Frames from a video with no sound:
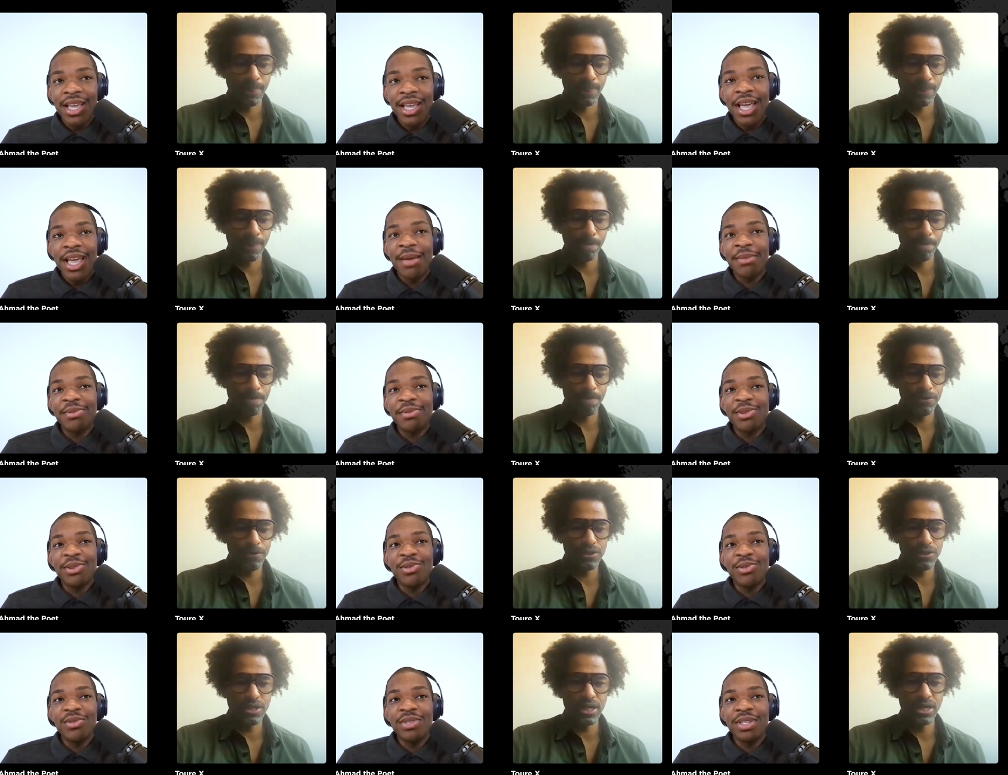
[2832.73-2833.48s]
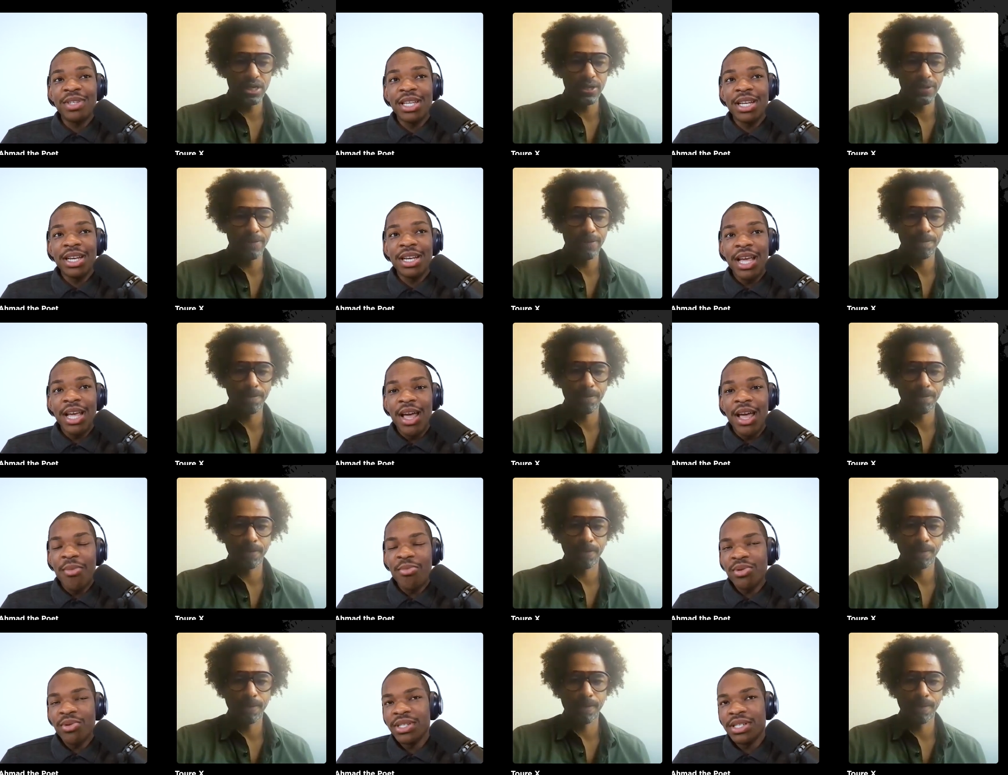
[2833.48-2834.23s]
Speaker 1: Absolutely. And
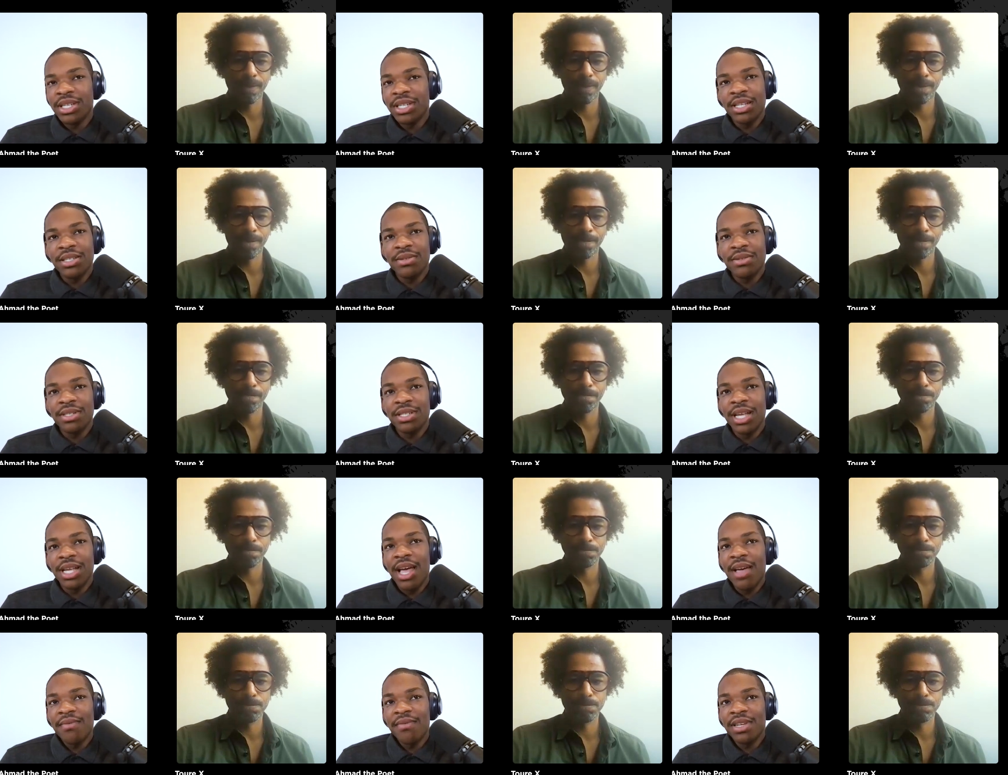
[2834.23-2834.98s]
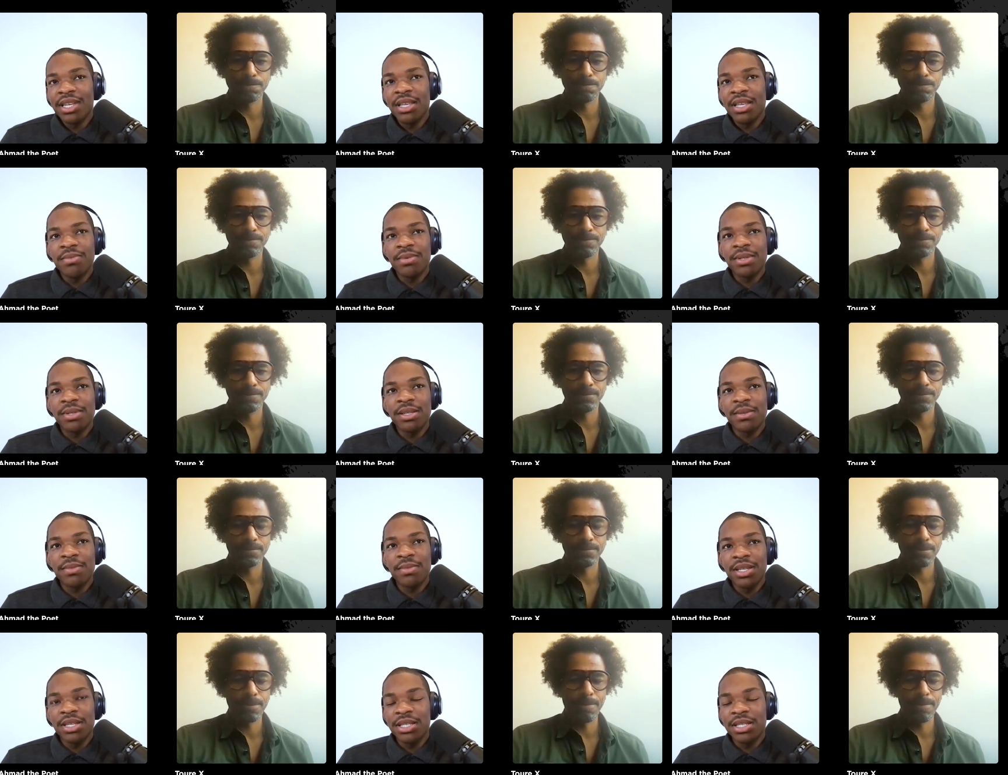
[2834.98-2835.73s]
I appreciate you diving deep in
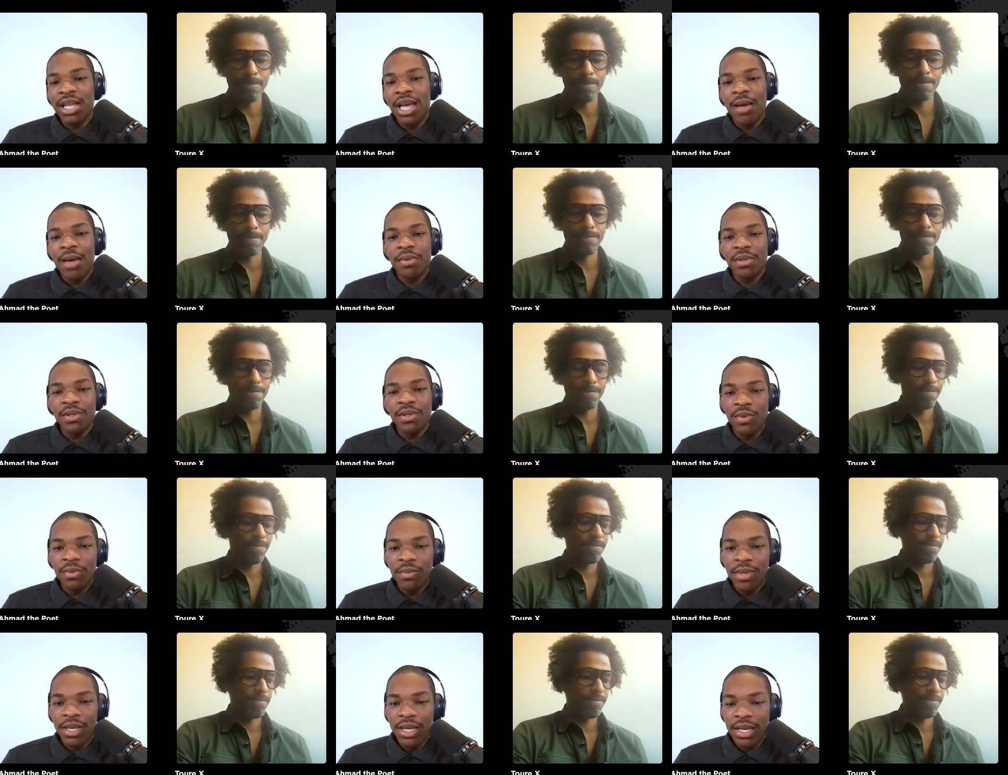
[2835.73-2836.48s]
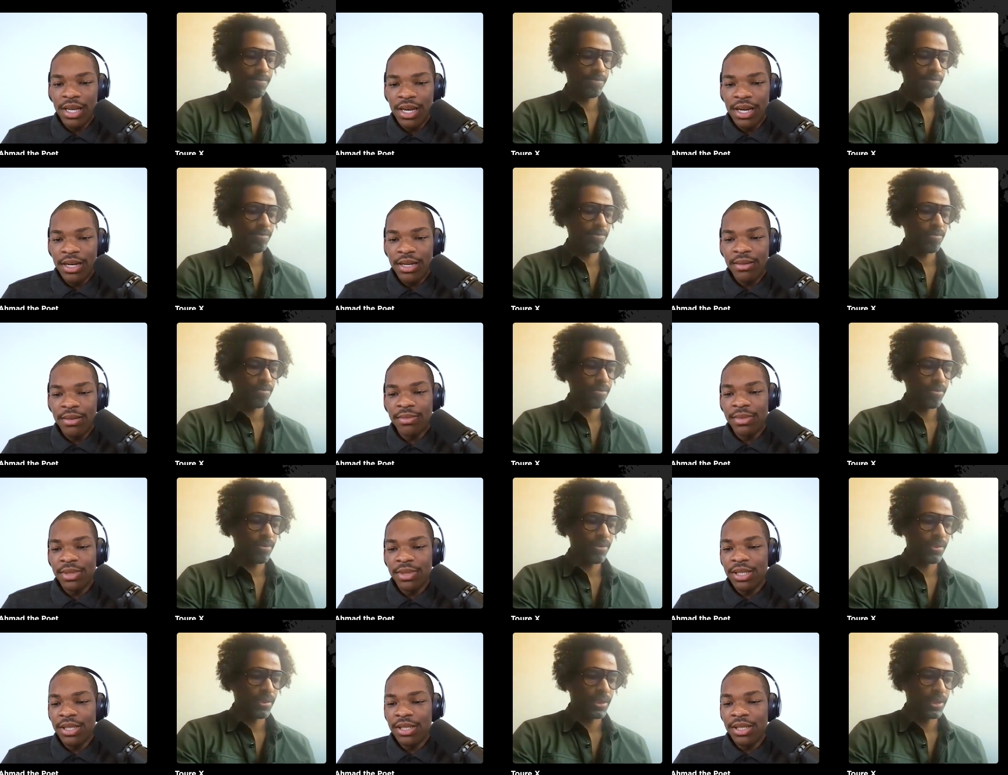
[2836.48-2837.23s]
some of these topics with me and um,